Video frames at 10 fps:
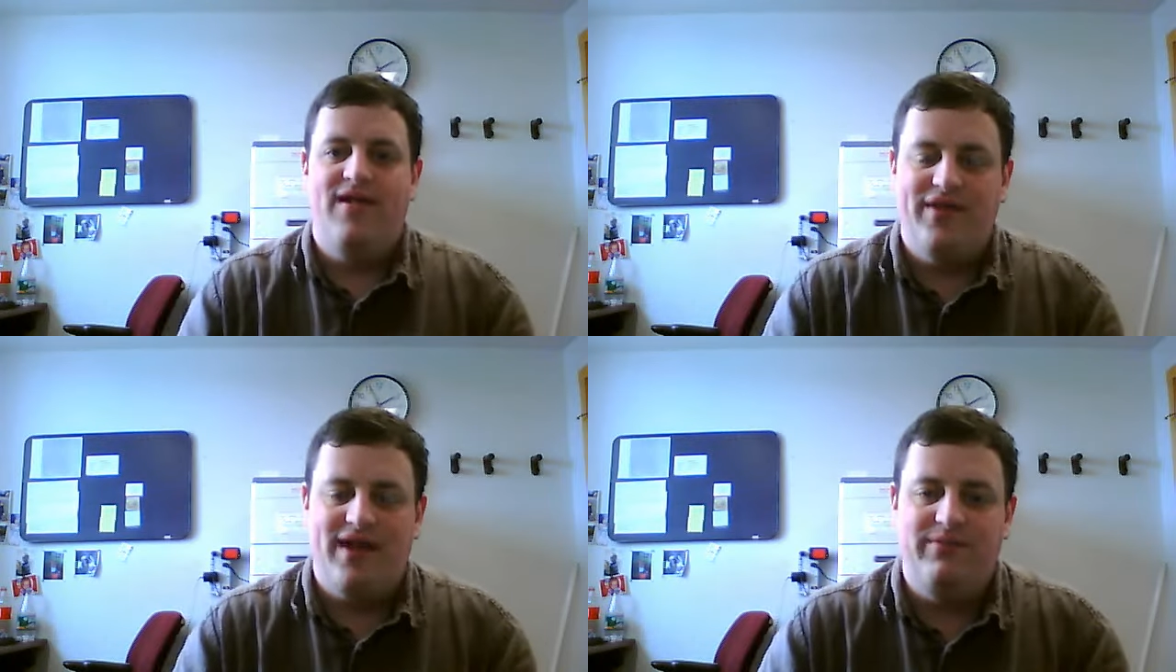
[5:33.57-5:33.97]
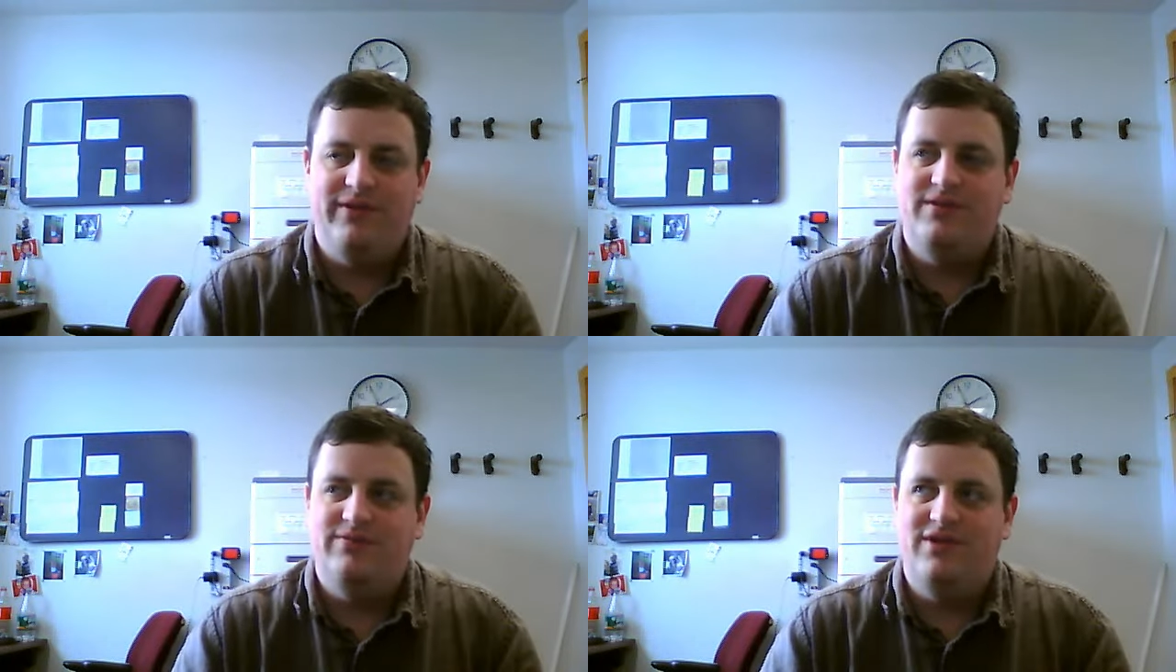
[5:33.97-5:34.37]
that
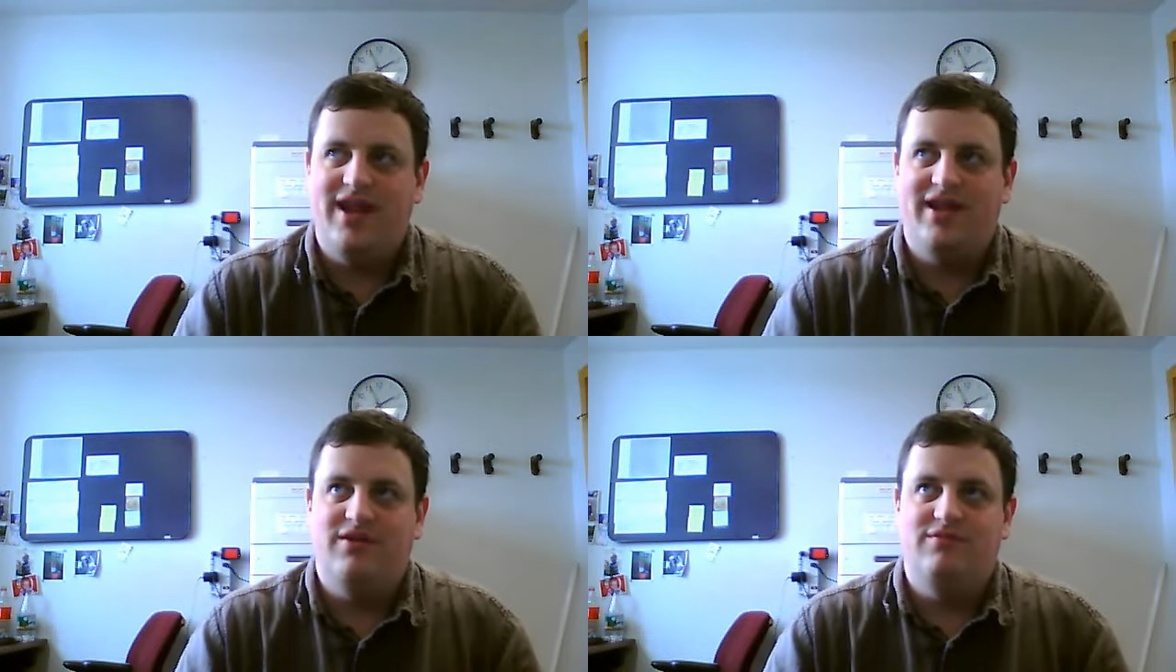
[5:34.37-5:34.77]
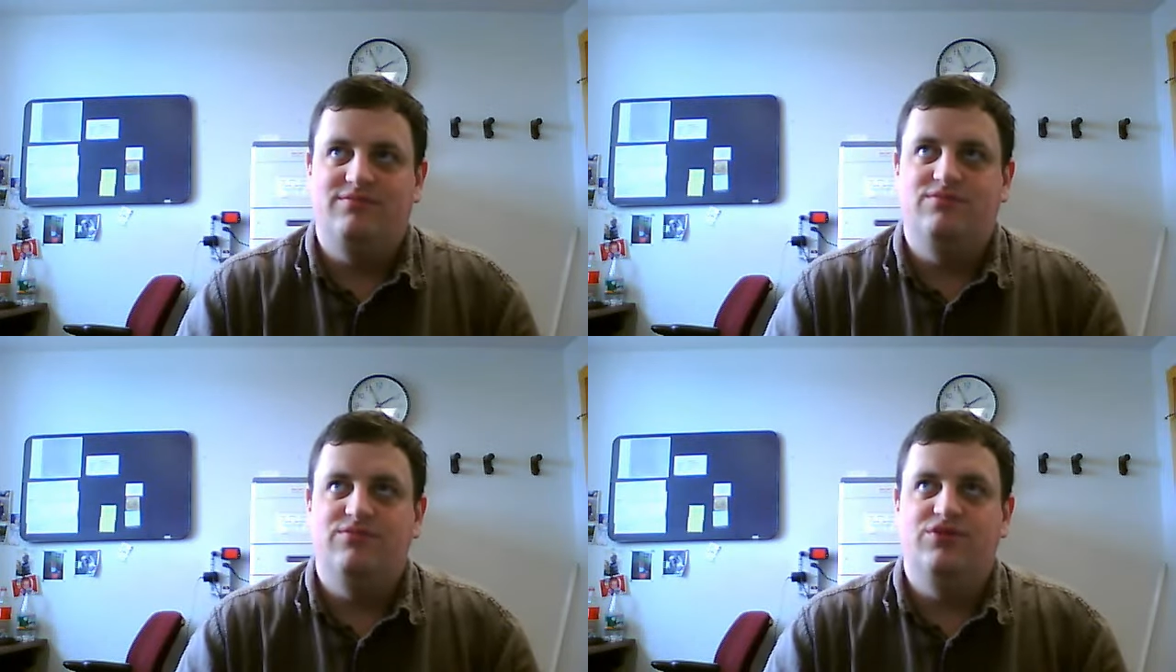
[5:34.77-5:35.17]
appealed to me that I could
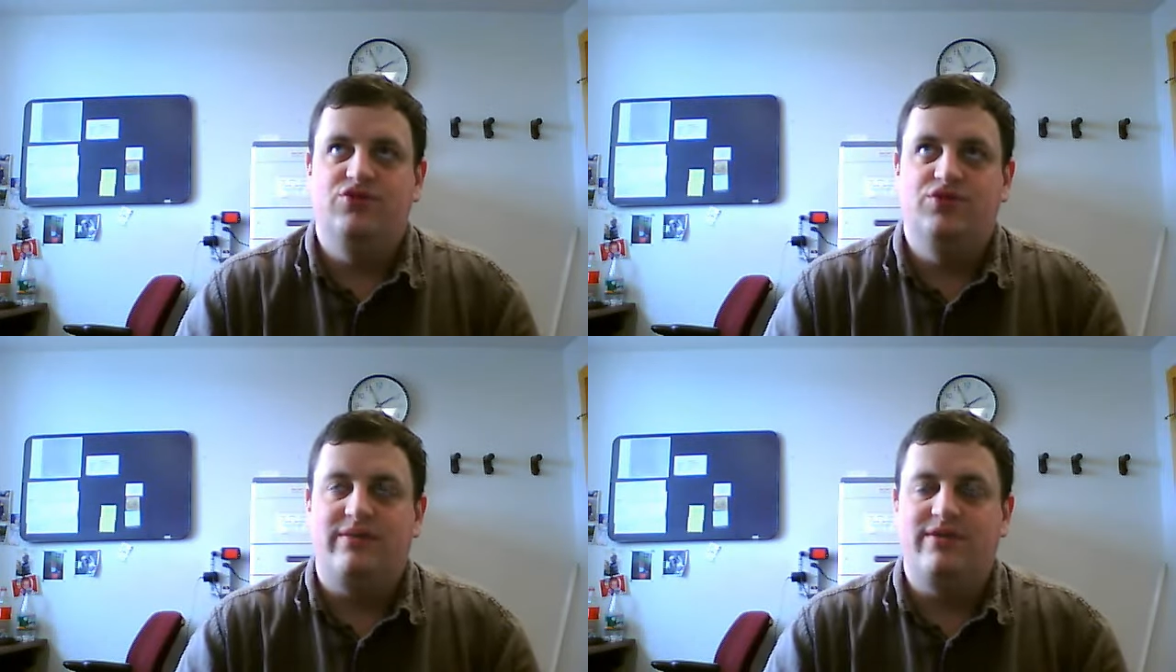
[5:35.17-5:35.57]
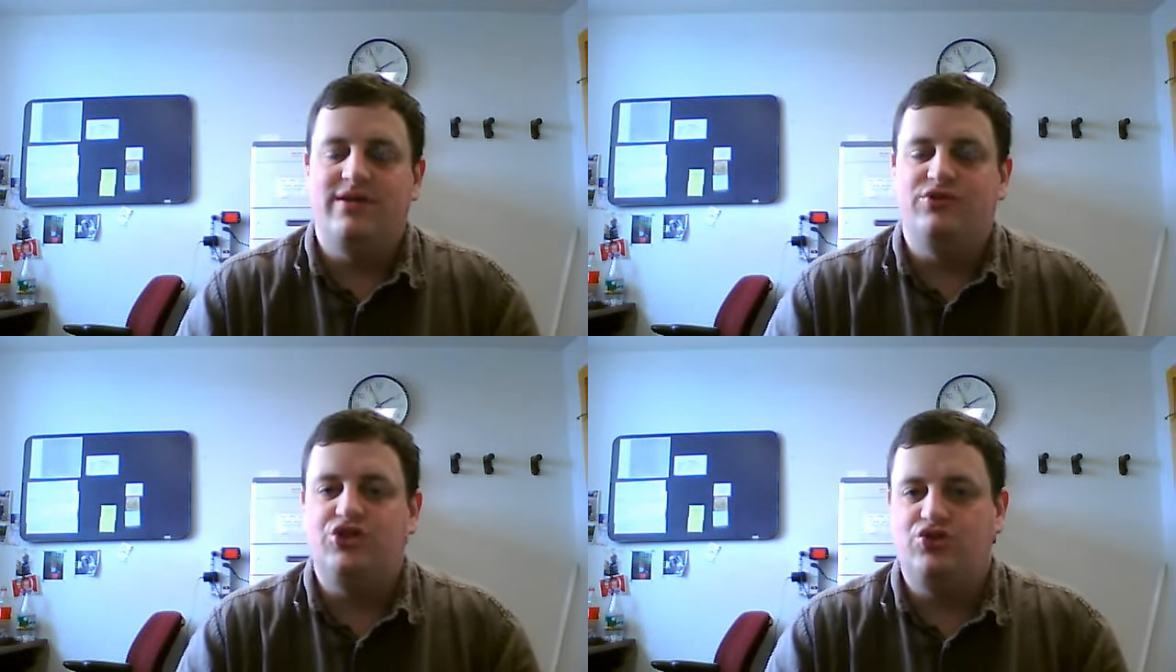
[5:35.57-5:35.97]
do something that
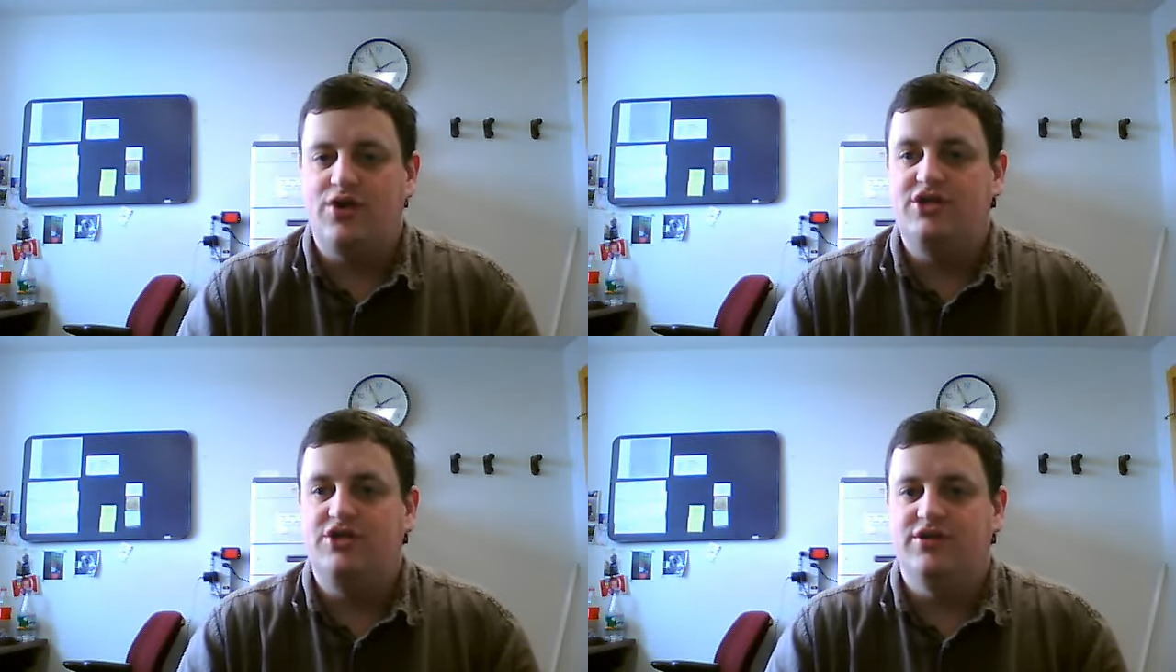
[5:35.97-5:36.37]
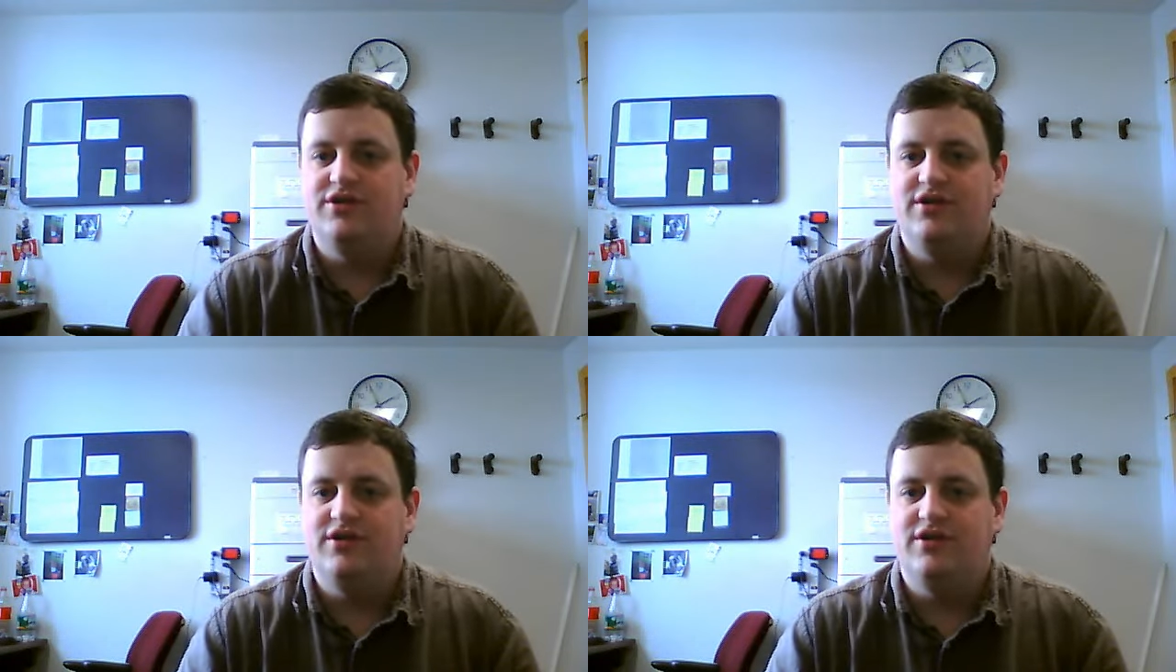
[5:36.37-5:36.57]
was structured.